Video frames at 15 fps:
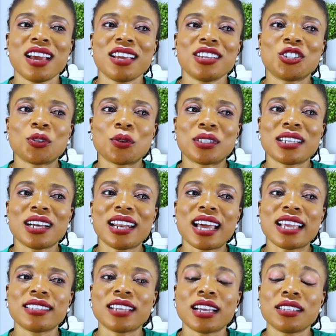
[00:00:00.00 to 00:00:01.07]
She will tell
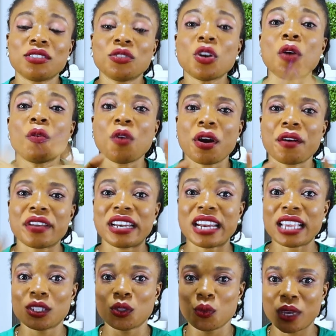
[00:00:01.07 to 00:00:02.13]
us that don't worry,
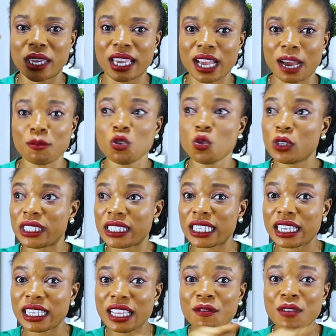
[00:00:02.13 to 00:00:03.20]
next week come, you will
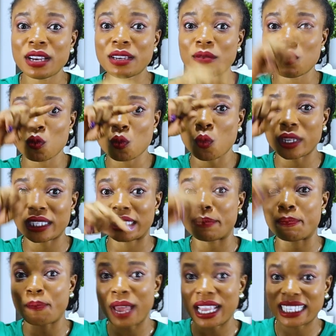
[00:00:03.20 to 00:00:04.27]
see even what is
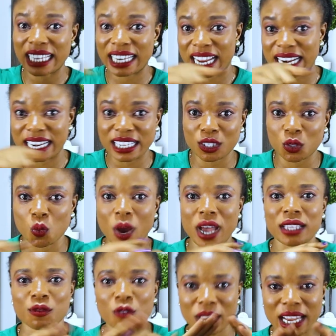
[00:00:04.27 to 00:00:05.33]
better than these
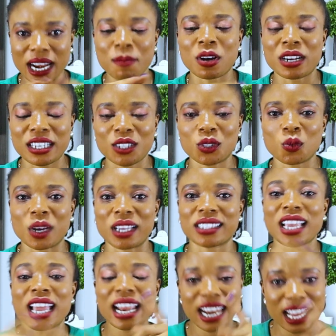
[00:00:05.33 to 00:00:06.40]
ones. Forget about these ones.
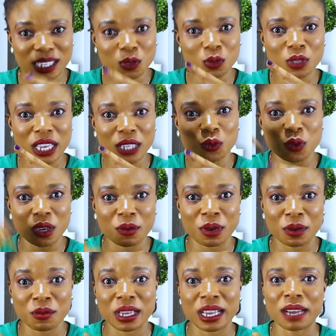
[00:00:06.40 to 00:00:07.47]
Next week
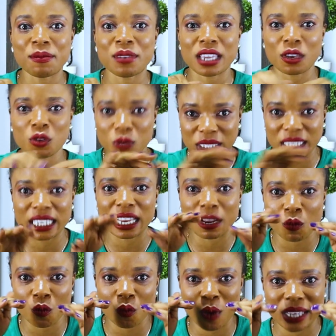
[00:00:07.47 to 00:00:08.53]
when we come here, you see the
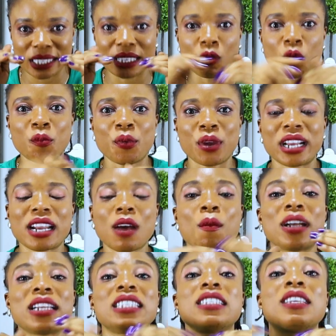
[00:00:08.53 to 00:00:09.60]
one they will bring. That
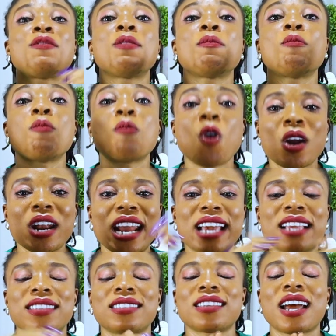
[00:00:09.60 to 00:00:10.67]
one is even more
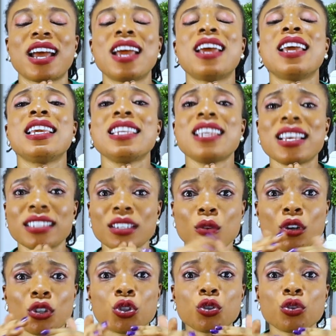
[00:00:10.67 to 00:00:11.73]
nicer. Yes, it
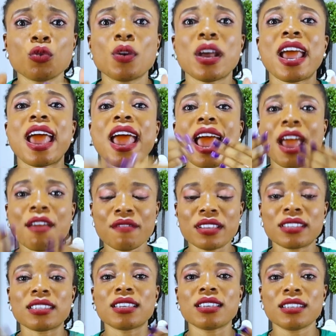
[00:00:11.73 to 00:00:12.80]
was true. Every
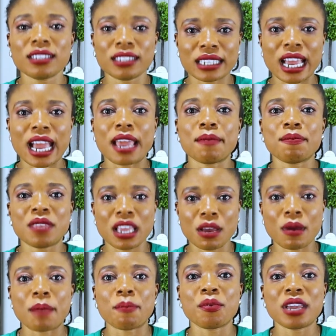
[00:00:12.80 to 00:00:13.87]
single time they
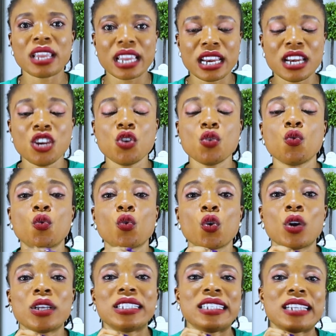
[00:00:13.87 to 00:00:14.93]
were bringing new
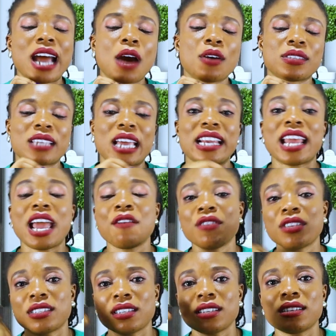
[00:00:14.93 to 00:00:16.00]
clothing outside.
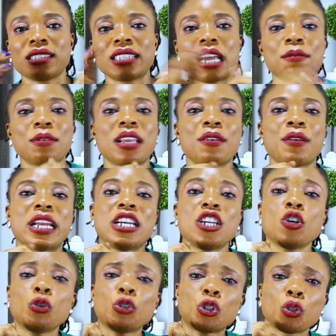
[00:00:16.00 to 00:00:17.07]
Every single time there were
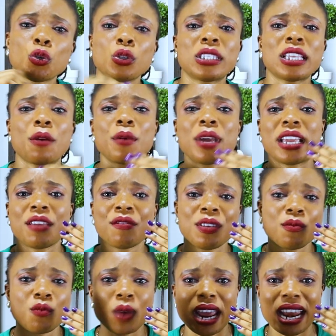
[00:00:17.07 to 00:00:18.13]
new shoes that were
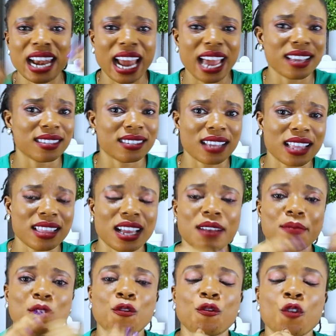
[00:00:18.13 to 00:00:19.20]
even way nicer than
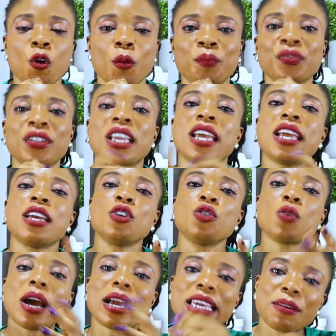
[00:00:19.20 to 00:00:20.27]
before. You
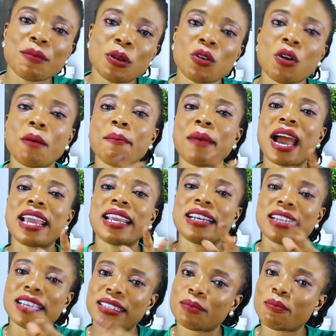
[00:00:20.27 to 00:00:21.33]
are keeping on buying
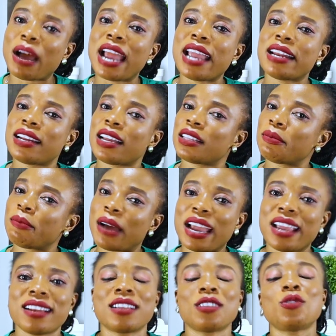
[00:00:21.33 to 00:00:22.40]
this, buying that,
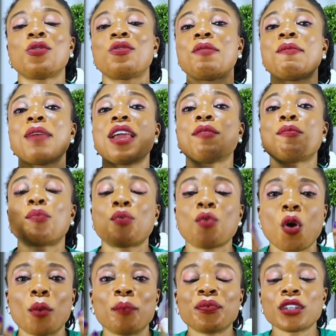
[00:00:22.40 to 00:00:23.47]
buying that. You remain
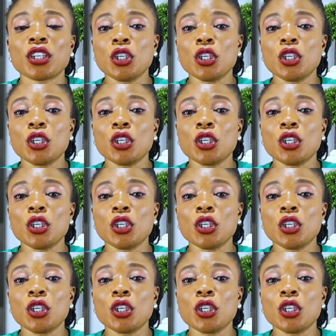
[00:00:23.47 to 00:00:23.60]
poor.